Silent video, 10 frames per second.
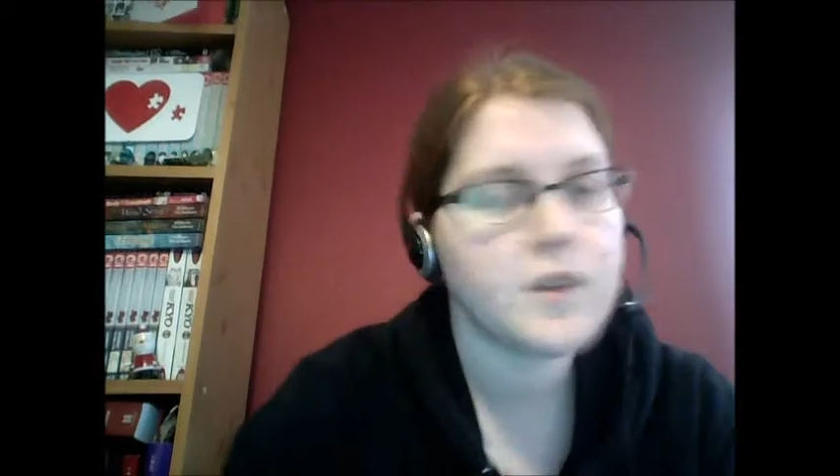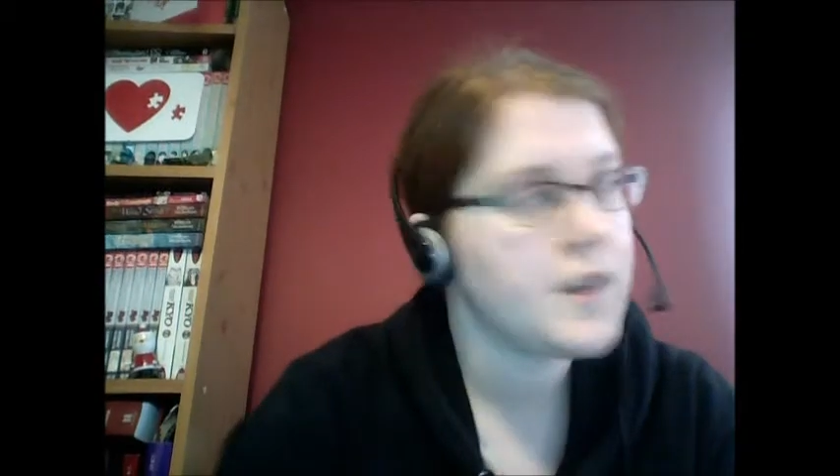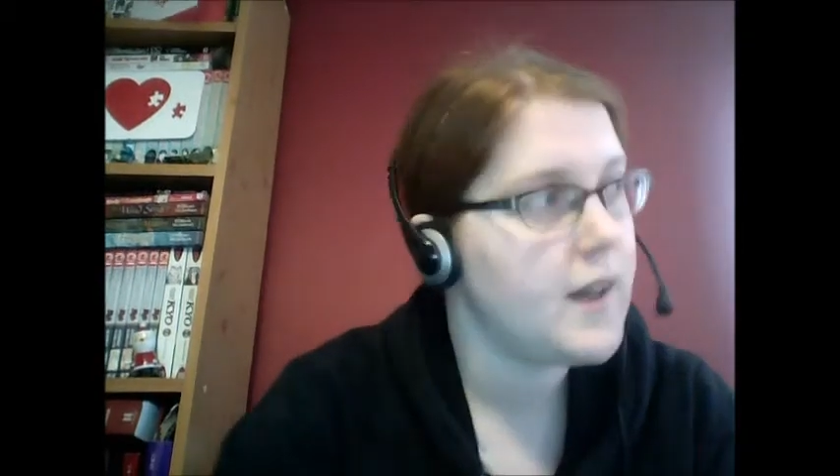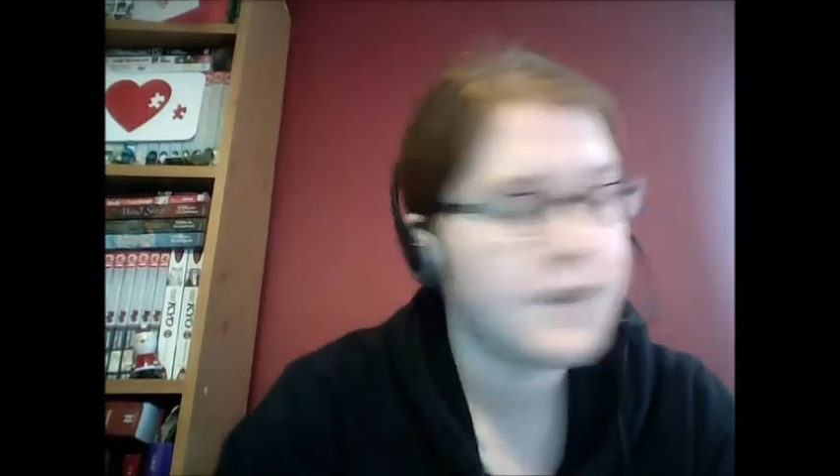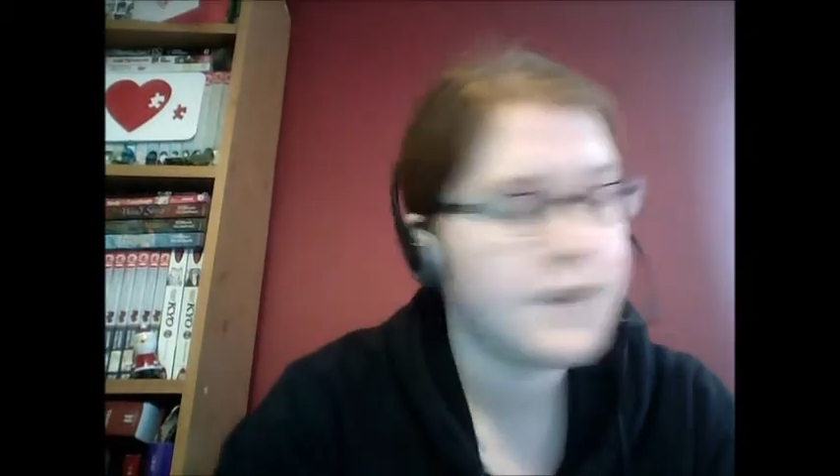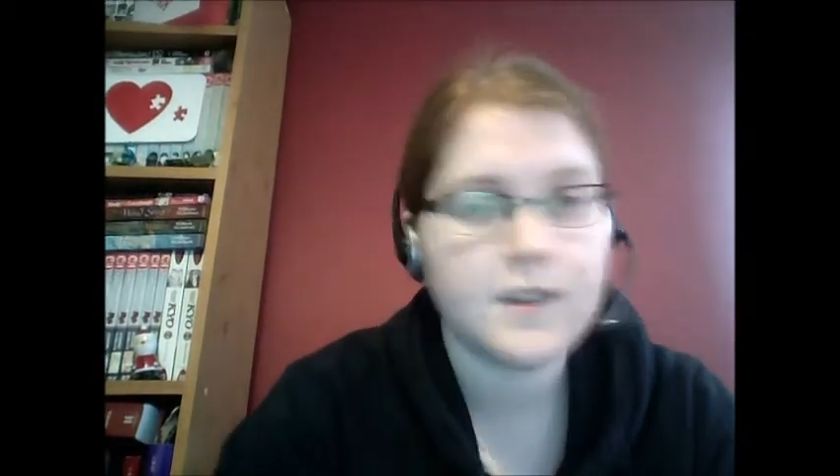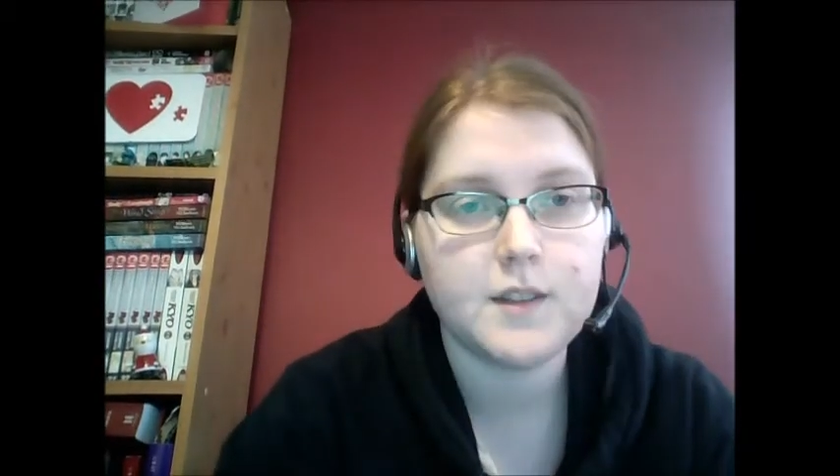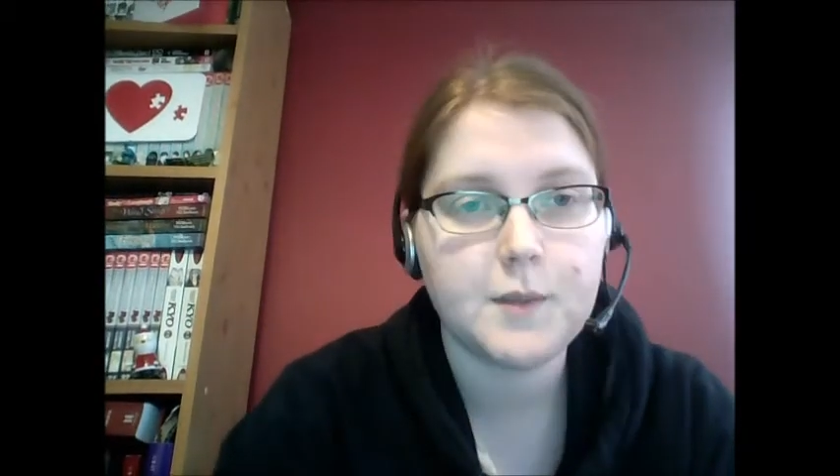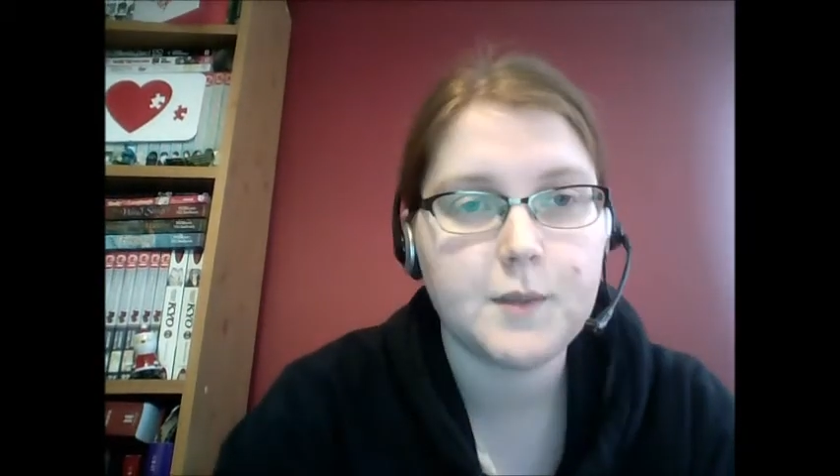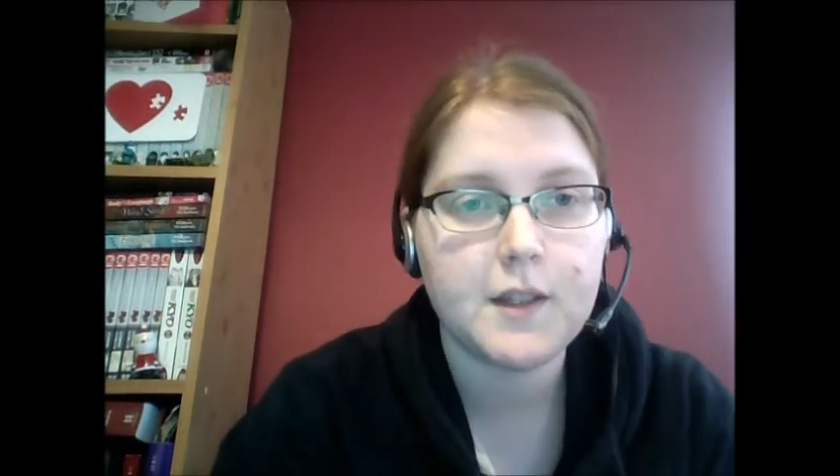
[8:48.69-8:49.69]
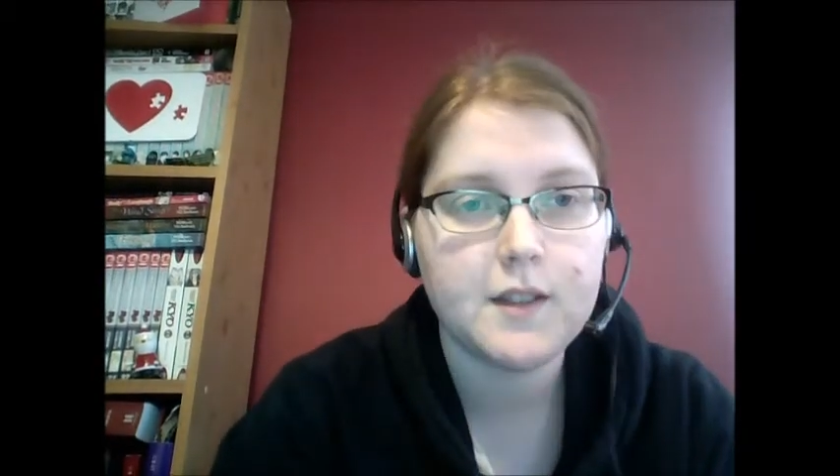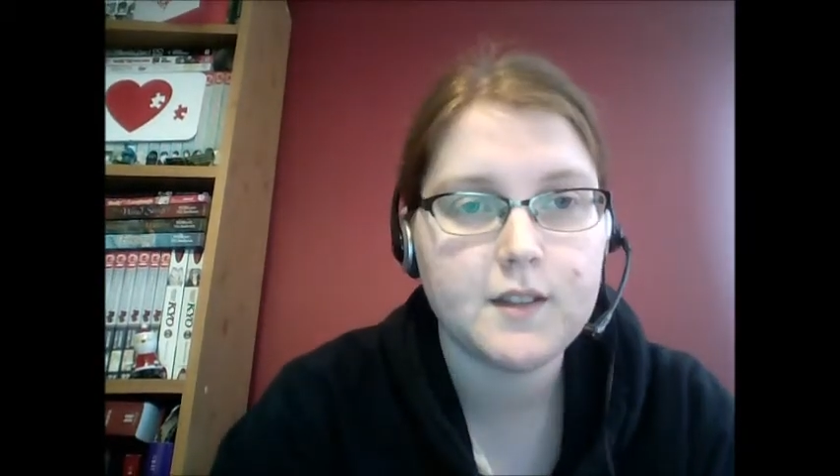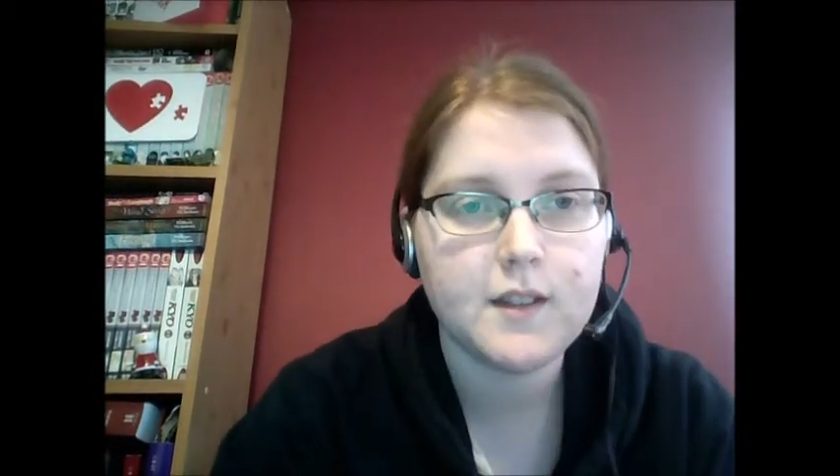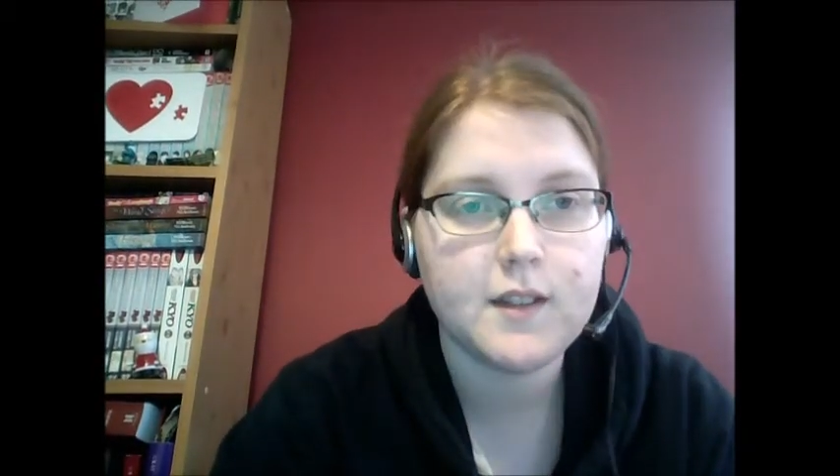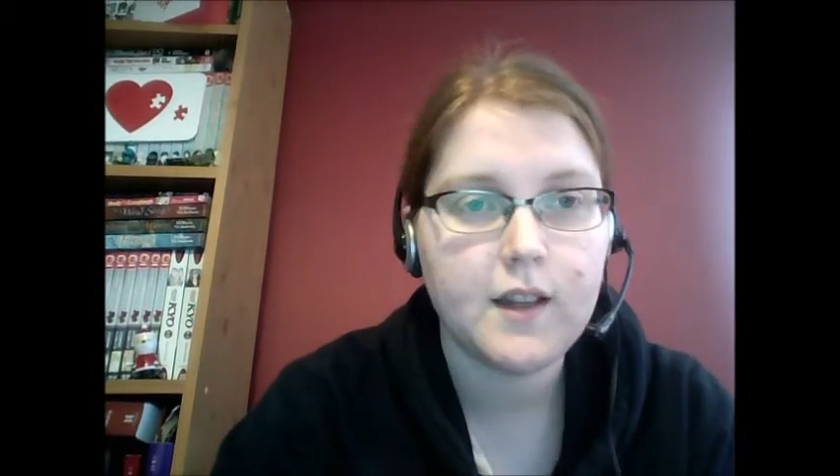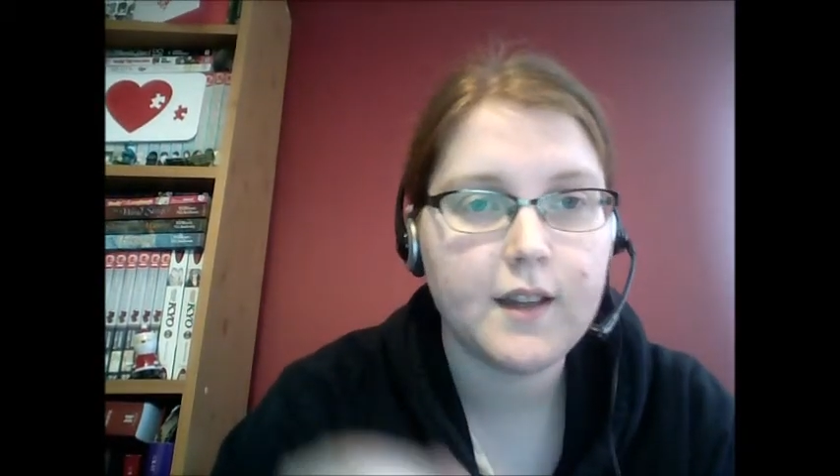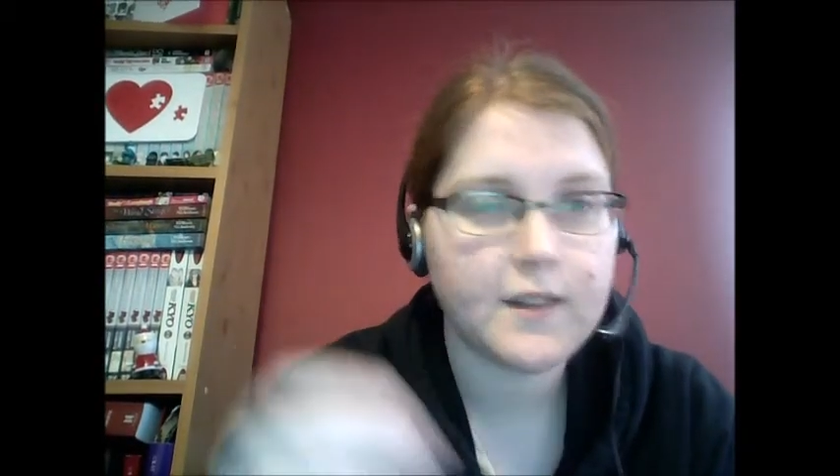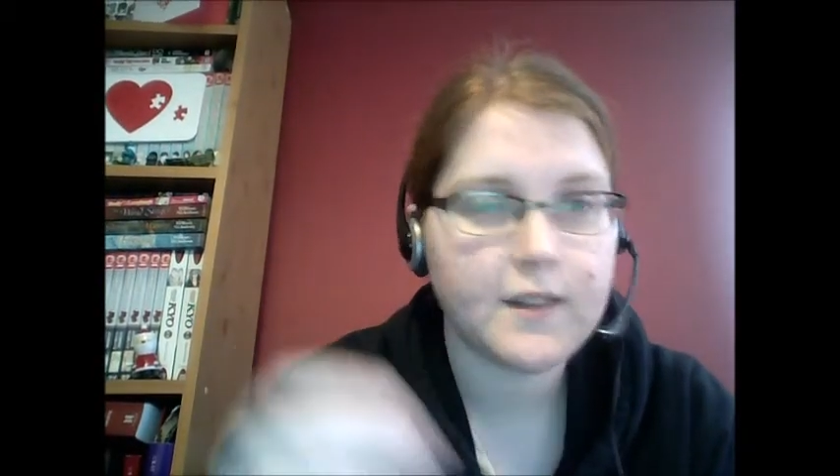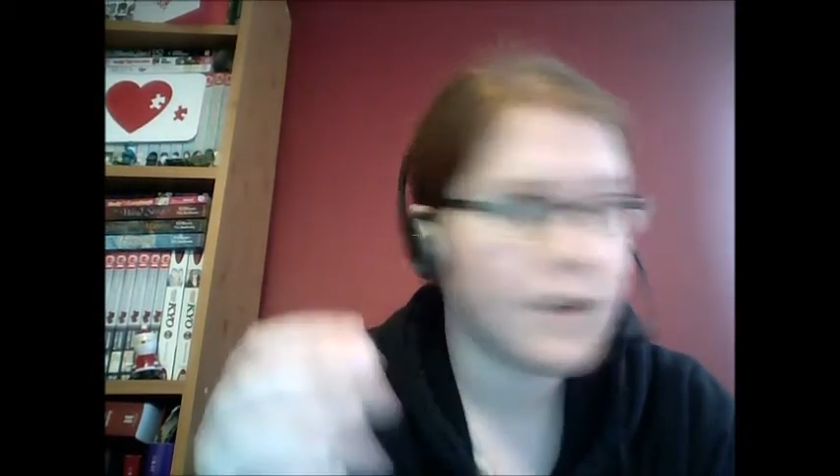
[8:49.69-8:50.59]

curtains because the light is